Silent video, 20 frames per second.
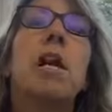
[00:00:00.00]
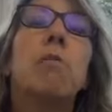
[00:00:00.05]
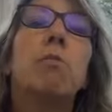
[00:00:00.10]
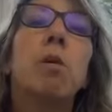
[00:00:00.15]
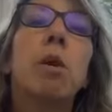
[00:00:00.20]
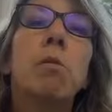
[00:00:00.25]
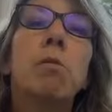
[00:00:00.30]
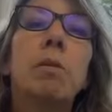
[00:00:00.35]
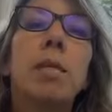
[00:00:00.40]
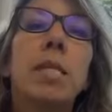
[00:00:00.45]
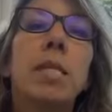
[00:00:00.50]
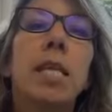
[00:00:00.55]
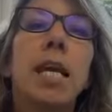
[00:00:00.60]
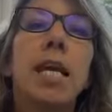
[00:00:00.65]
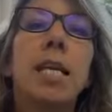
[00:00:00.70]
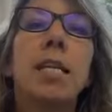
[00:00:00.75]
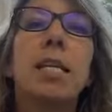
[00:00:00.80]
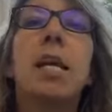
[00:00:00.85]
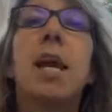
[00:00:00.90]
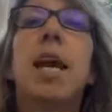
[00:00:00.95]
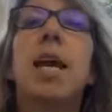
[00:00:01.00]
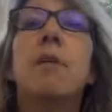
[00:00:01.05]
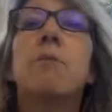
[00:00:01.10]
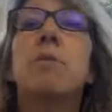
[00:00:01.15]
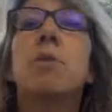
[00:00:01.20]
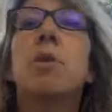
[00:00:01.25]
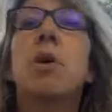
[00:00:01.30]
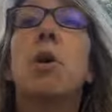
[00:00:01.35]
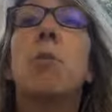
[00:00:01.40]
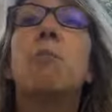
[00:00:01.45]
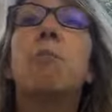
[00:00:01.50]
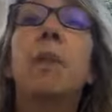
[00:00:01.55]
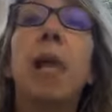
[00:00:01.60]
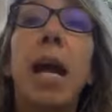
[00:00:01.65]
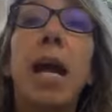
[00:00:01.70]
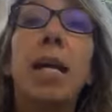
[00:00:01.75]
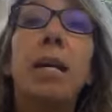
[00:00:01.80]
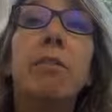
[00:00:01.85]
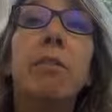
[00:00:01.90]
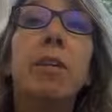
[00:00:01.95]
probably 10 times. So
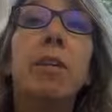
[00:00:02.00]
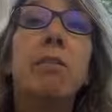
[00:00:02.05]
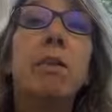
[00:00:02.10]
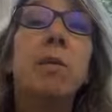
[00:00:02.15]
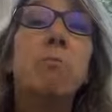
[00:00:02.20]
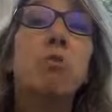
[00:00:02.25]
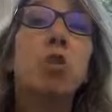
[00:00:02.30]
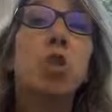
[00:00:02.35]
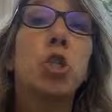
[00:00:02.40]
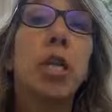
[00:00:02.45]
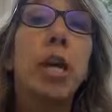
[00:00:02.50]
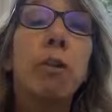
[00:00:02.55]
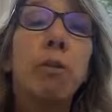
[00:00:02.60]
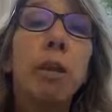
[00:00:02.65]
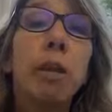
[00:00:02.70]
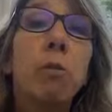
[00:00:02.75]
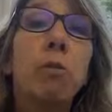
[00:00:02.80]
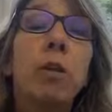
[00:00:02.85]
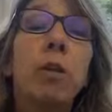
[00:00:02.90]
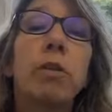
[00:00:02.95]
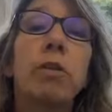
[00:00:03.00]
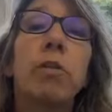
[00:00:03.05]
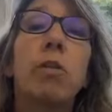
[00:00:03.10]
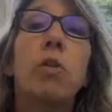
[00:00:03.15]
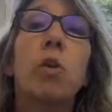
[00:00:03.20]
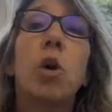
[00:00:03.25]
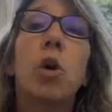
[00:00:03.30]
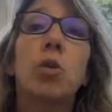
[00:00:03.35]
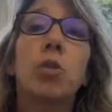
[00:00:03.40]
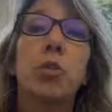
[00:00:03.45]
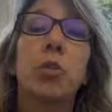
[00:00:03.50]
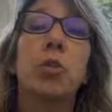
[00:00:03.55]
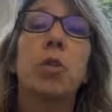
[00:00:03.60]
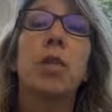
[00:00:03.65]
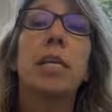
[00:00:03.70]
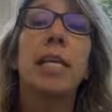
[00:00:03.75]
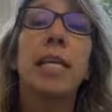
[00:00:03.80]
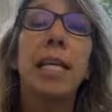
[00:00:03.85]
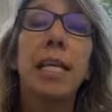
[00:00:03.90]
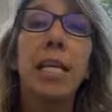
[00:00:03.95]
I am sharing with you also
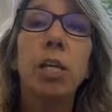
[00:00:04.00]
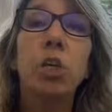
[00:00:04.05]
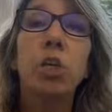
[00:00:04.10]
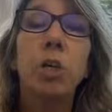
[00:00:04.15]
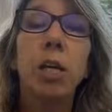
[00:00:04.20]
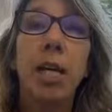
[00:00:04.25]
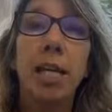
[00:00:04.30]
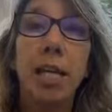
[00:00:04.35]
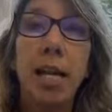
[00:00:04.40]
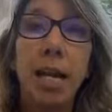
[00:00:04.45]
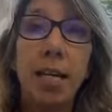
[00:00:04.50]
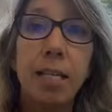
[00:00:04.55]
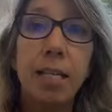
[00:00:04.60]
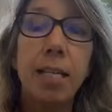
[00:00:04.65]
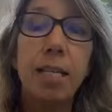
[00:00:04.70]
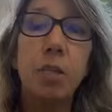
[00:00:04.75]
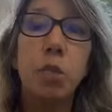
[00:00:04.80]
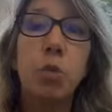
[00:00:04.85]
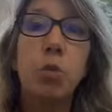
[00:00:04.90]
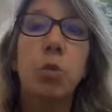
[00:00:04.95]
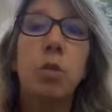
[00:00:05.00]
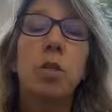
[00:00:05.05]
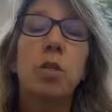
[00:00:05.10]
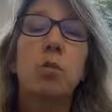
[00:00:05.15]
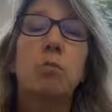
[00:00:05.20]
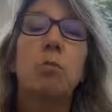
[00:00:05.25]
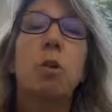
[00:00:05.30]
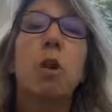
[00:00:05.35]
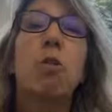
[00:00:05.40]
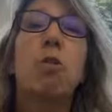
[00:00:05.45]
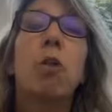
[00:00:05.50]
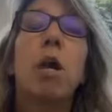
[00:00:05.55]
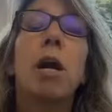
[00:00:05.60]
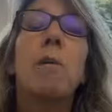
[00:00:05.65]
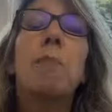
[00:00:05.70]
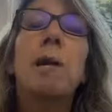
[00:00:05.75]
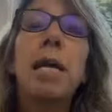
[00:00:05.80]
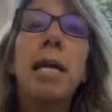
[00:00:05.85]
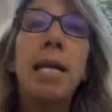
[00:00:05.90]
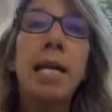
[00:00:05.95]
the link to get access to his program.
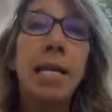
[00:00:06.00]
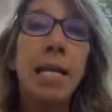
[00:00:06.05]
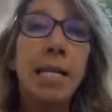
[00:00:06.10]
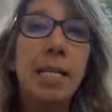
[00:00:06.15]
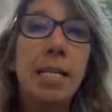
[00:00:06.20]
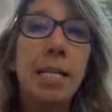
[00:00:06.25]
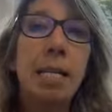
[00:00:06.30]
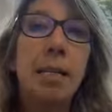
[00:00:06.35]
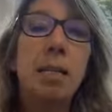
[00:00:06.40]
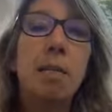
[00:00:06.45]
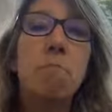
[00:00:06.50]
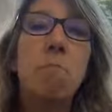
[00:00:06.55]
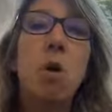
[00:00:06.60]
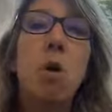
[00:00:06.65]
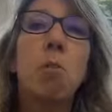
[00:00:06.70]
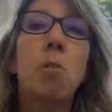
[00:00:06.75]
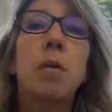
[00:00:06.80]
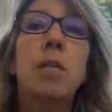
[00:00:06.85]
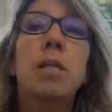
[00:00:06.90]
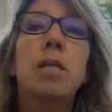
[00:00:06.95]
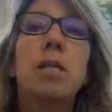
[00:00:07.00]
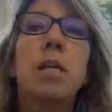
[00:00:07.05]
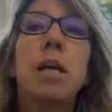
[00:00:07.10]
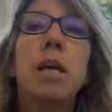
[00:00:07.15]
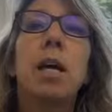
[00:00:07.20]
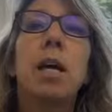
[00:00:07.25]
He's at the moment